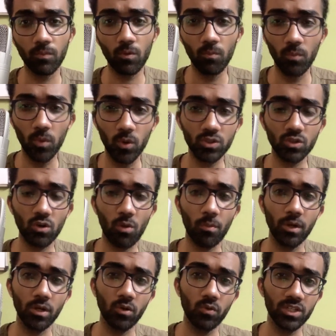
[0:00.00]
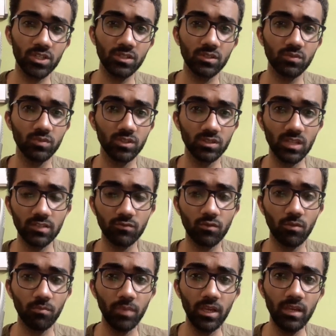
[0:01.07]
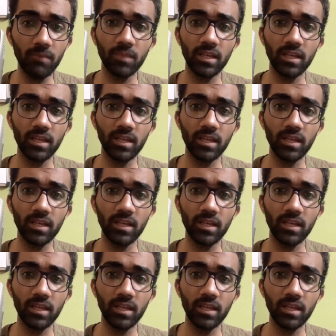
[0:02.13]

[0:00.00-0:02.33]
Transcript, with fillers: most common questions which is asked from me